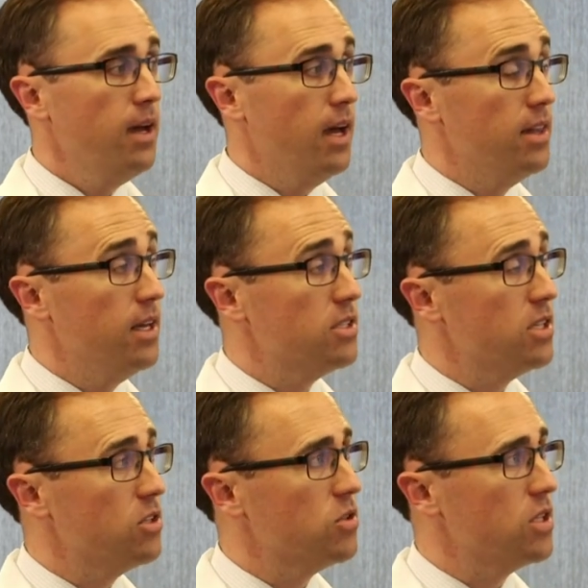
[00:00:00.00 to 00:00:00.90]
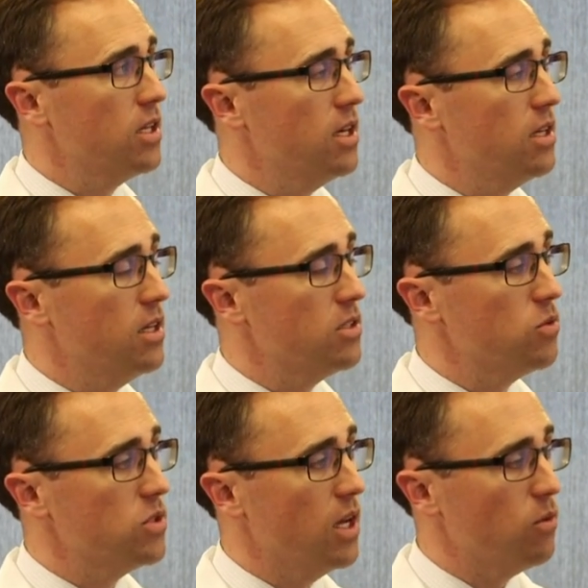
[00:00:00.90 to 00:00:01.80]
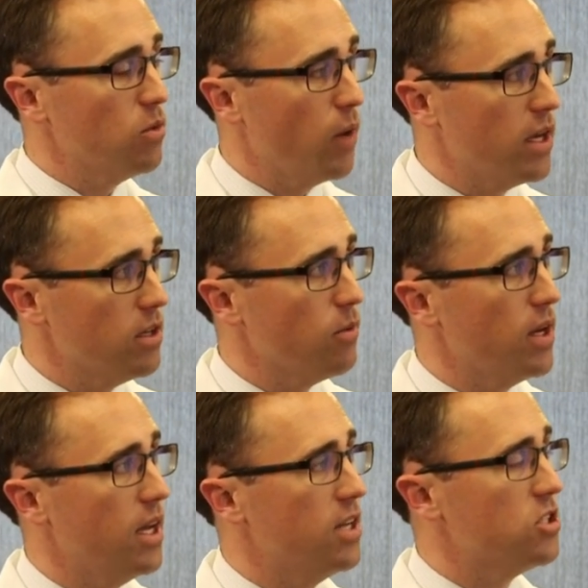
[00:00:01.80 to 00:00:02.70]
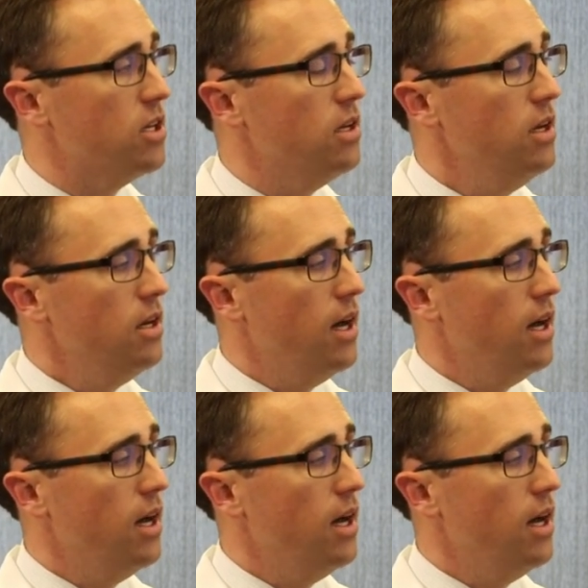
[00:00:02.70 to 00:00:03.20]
And this, interestingly, this was done with regular radiation.